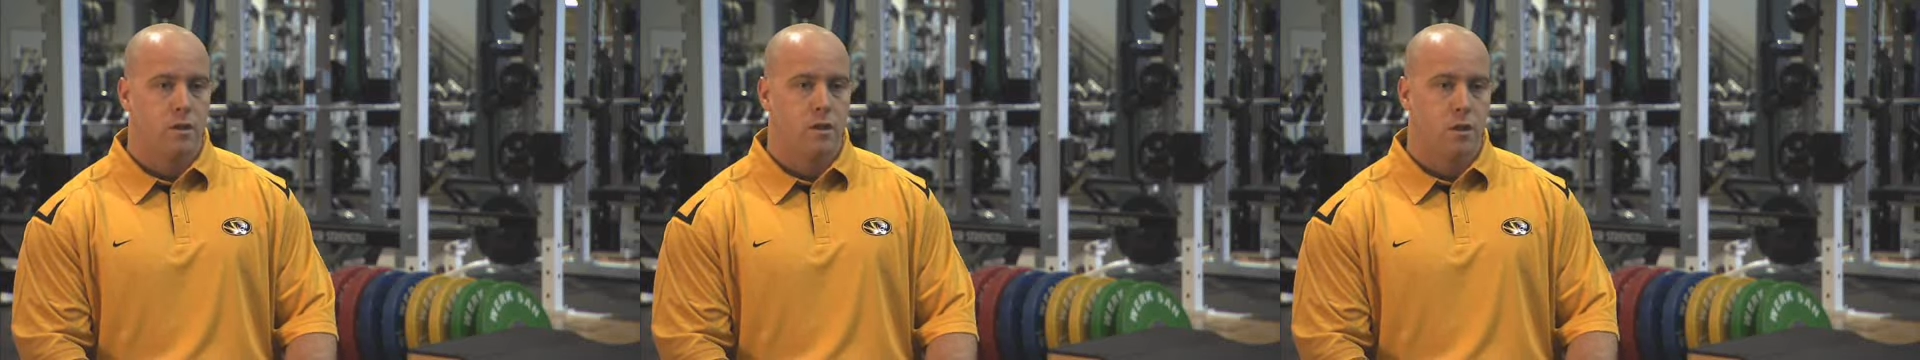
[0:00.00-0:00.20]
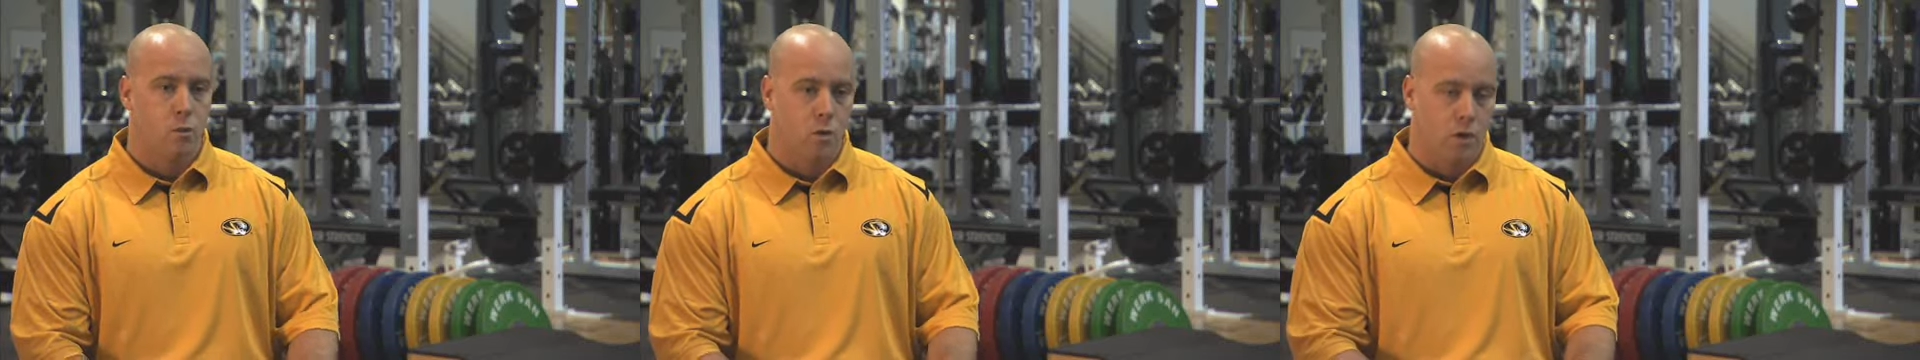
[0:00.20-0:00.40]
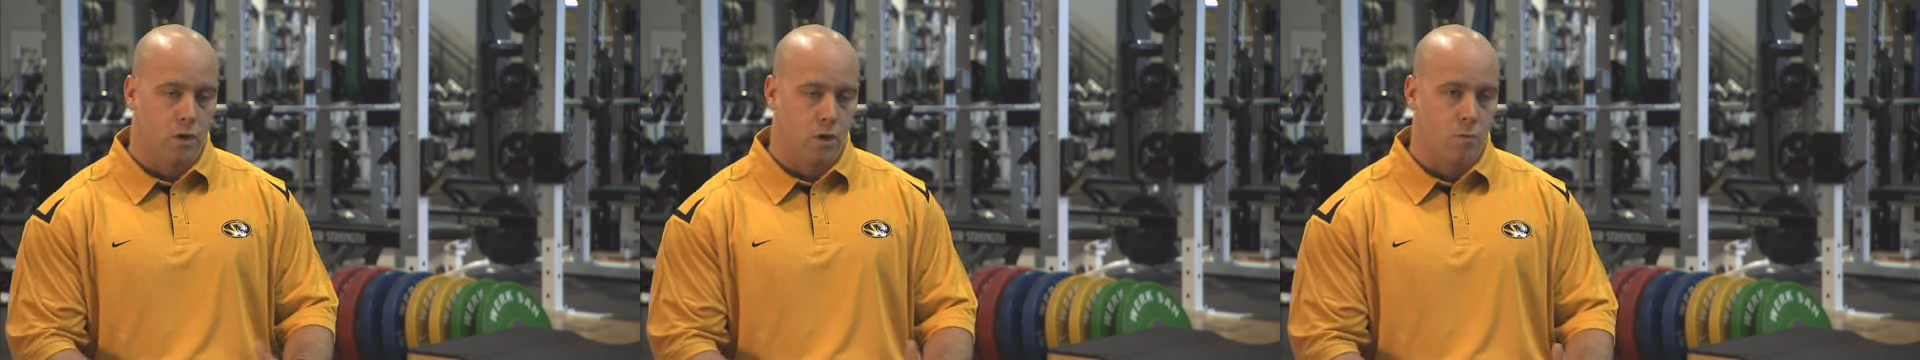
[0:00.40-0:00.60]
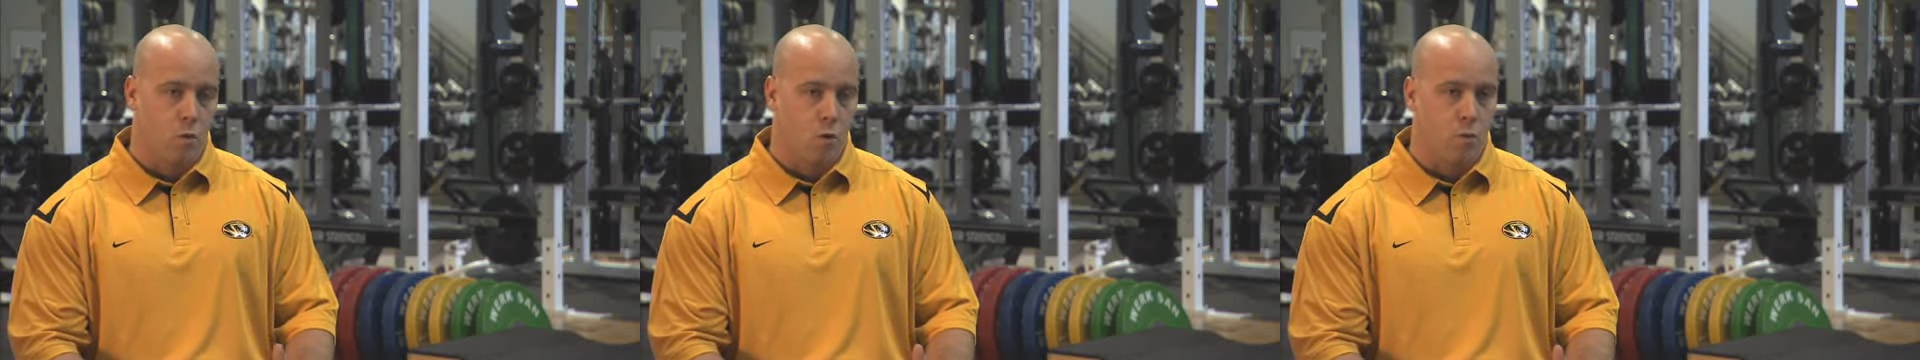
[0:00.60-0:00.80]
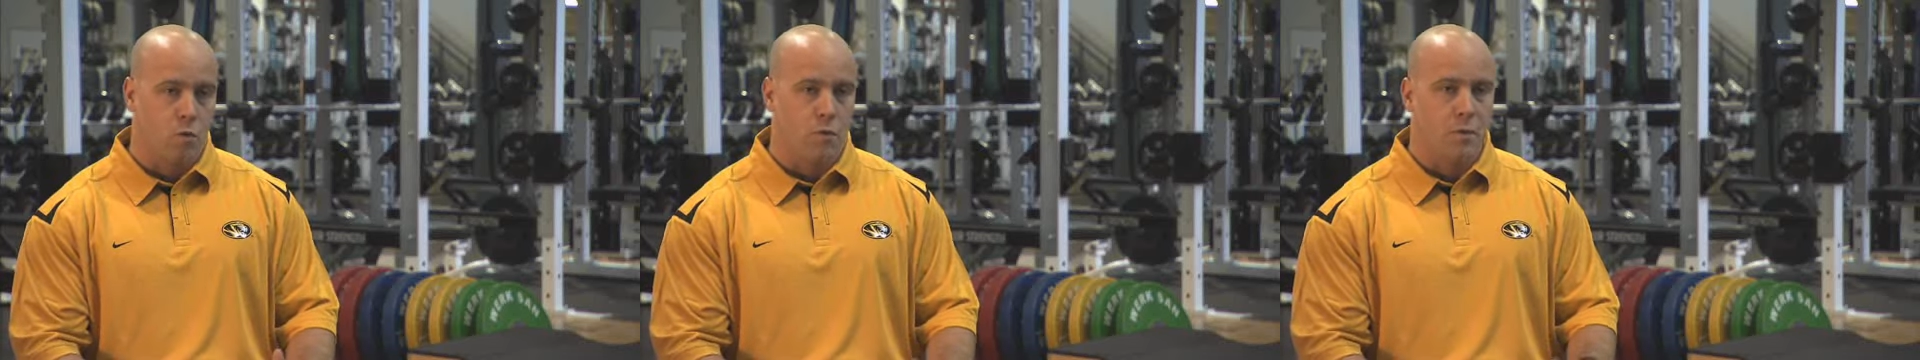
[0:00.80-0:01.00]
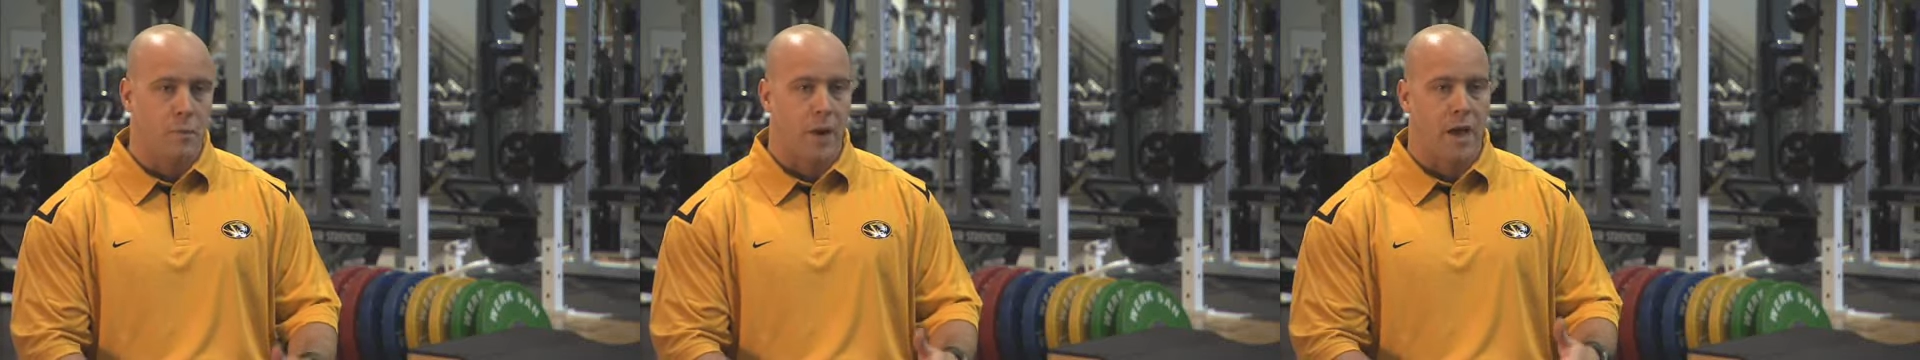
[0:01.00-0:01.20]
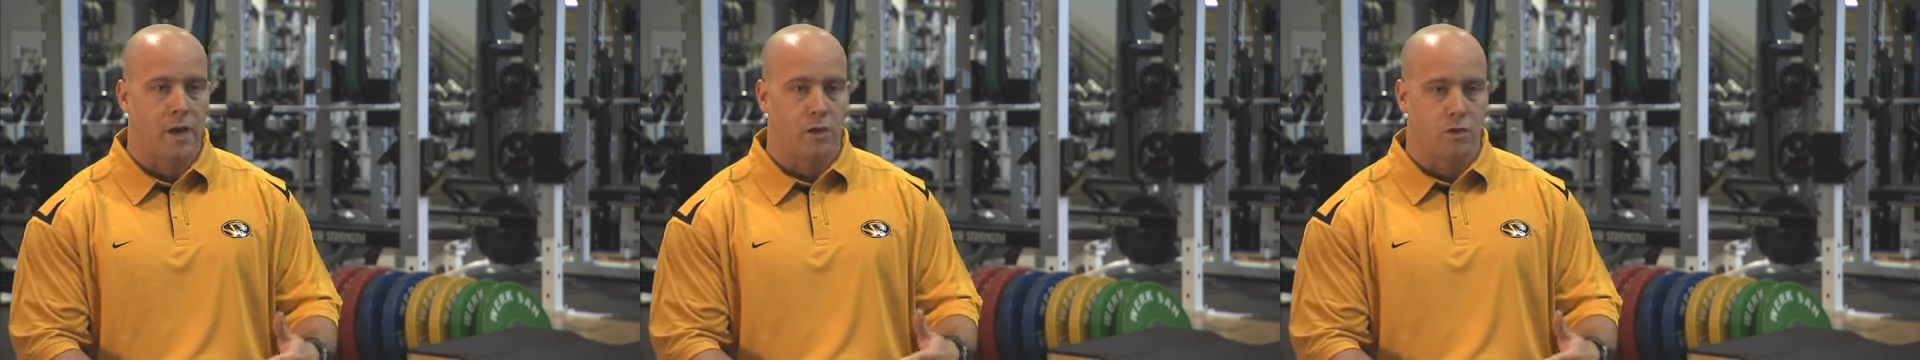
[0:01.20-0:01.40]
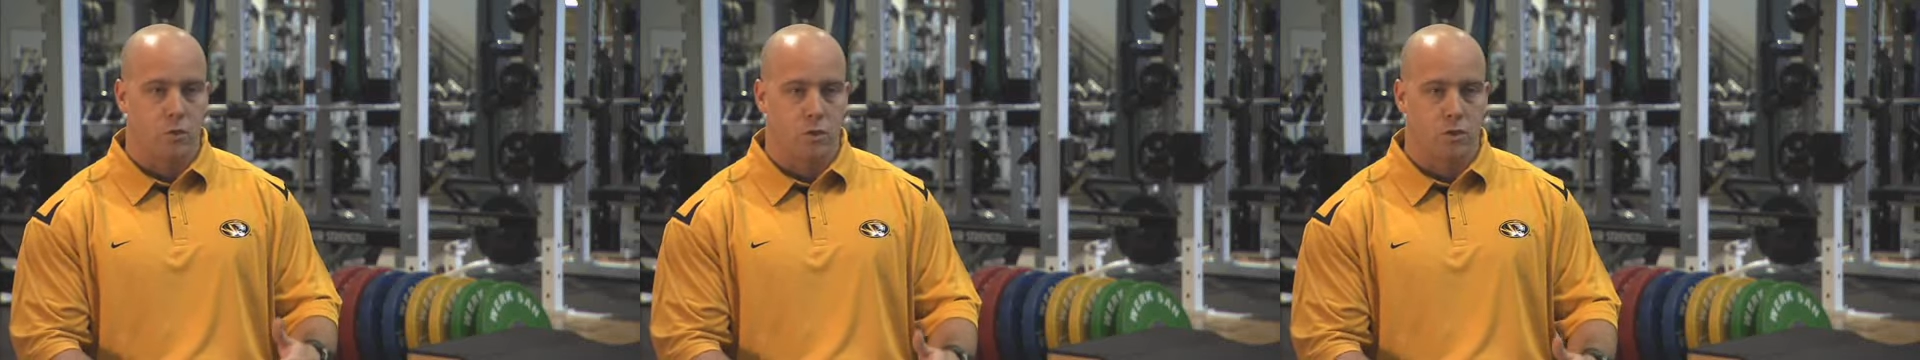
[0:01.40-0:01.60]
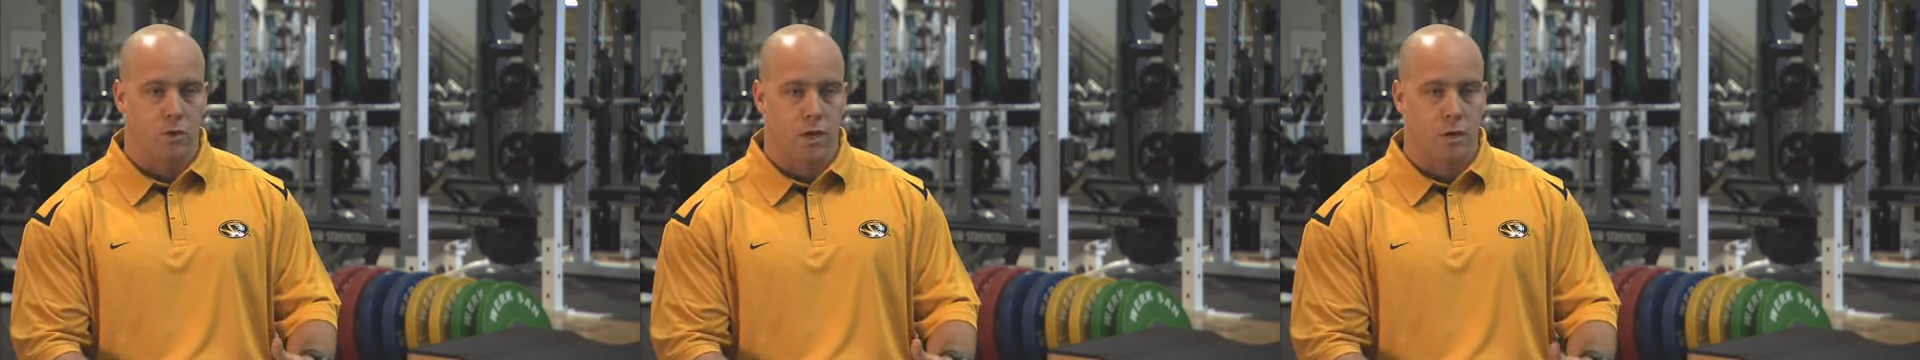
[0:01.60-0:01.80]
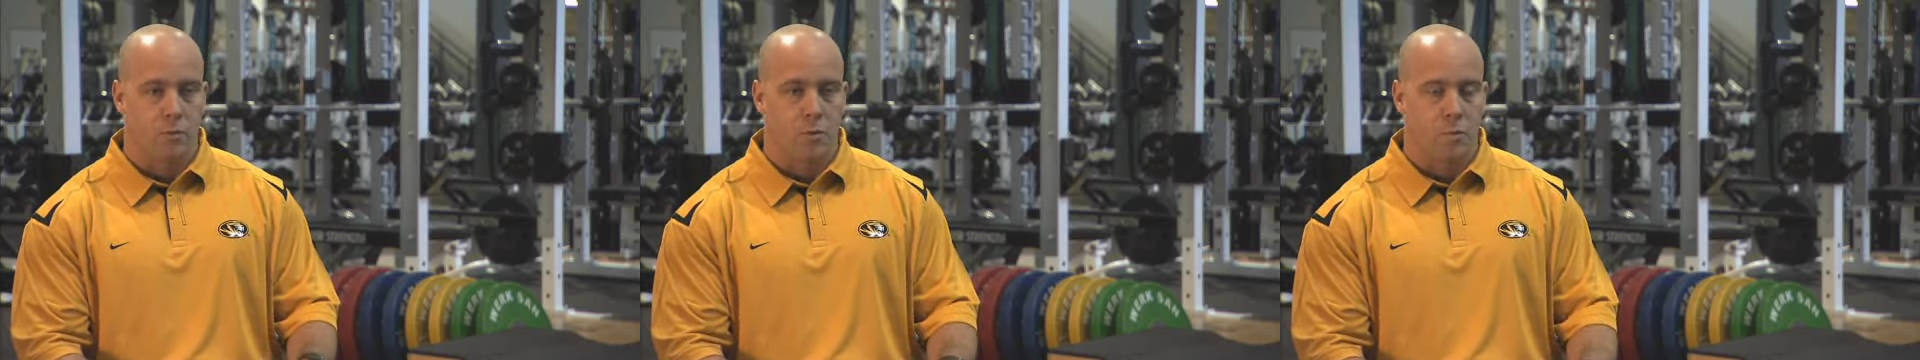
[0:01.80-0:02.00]
they will learn more movement patterns, which
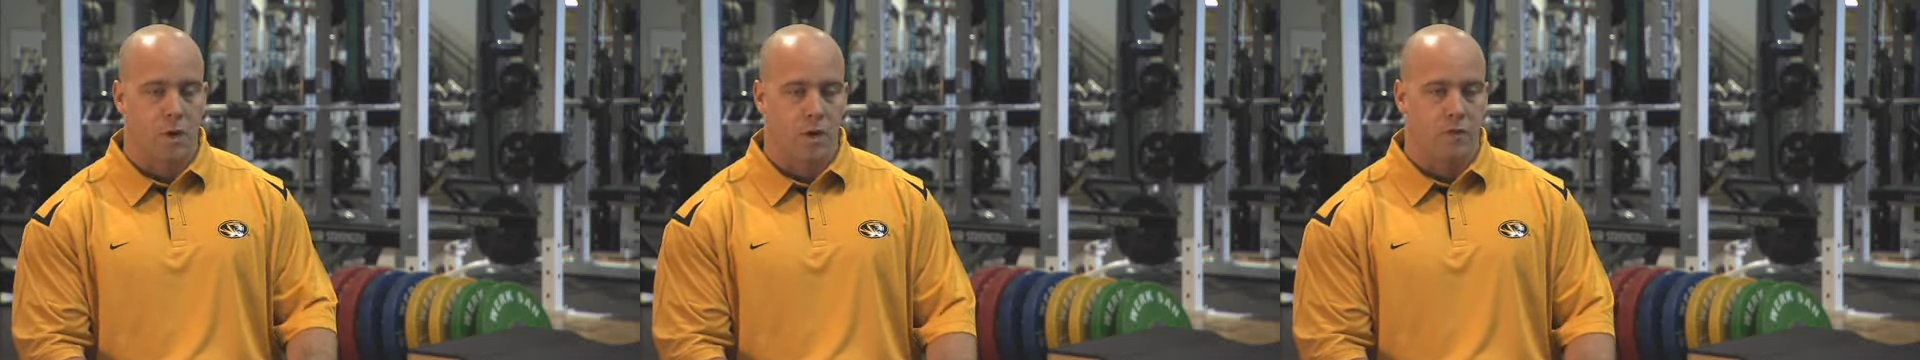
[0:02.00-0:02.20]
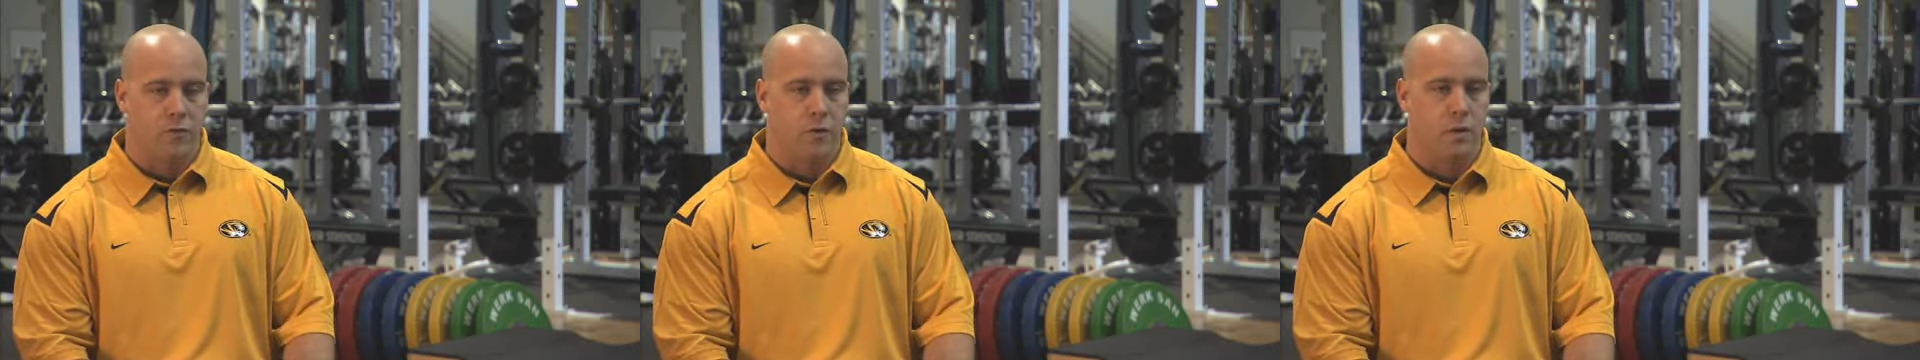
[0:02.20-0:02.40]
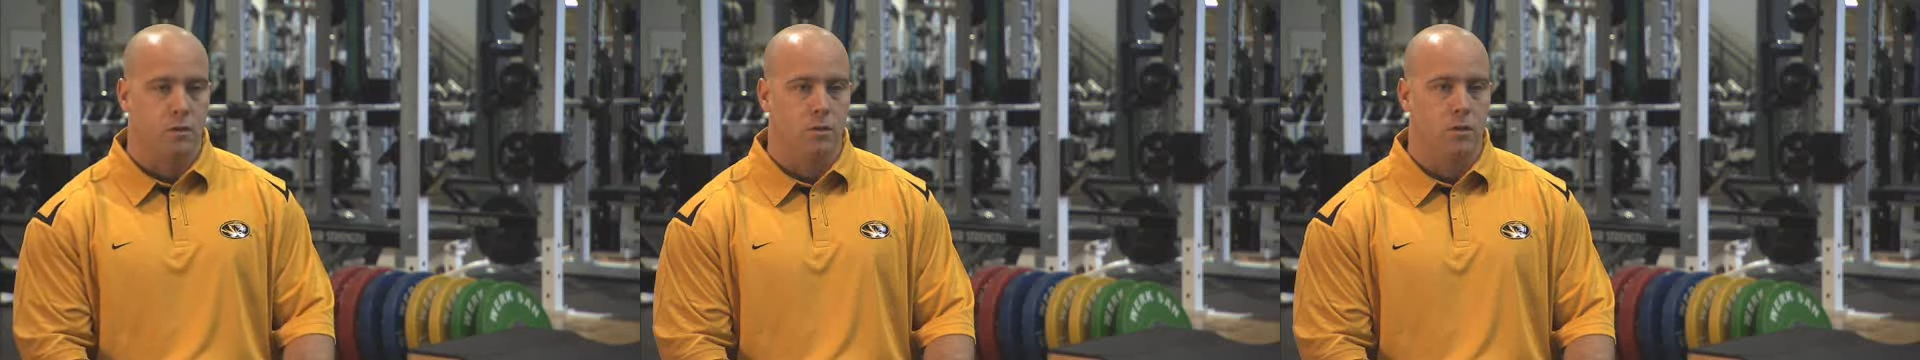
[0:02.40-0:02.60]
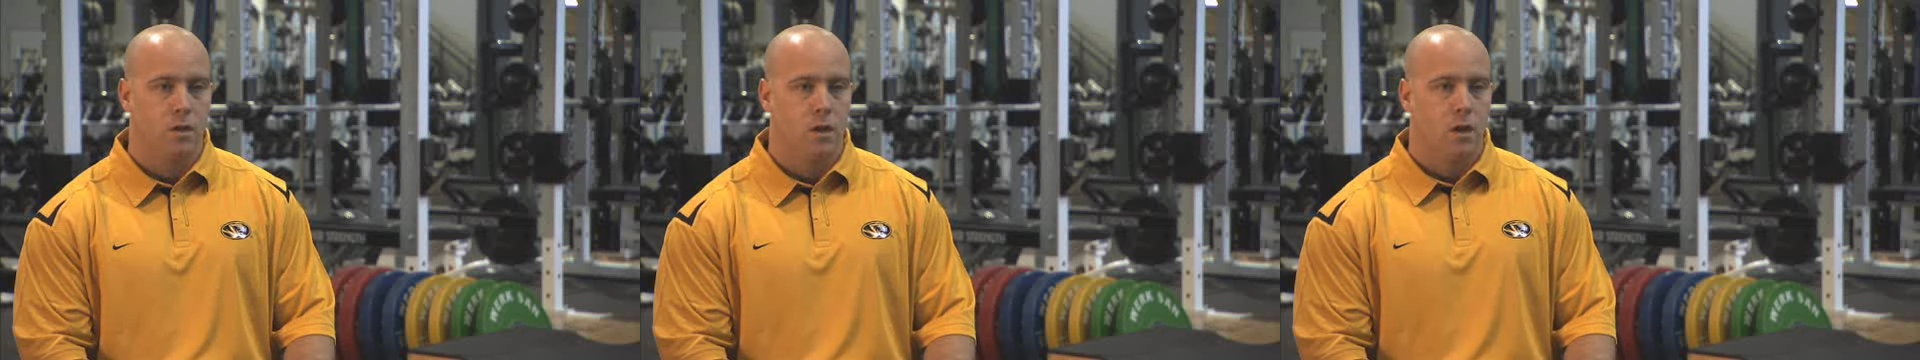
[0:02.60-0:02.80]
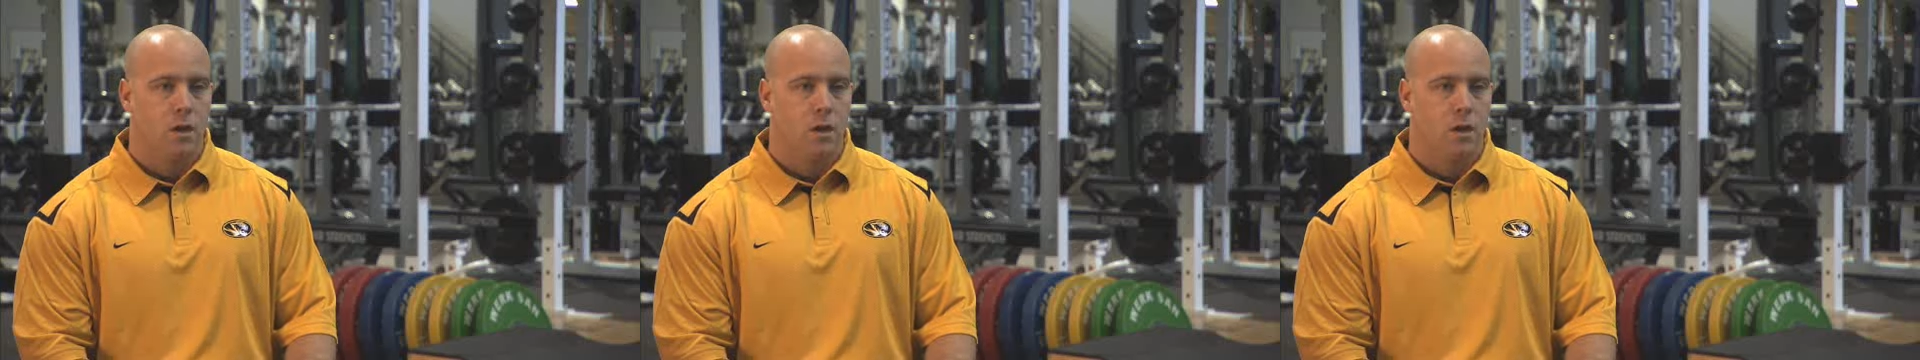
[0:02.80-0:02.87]
will help them on the field,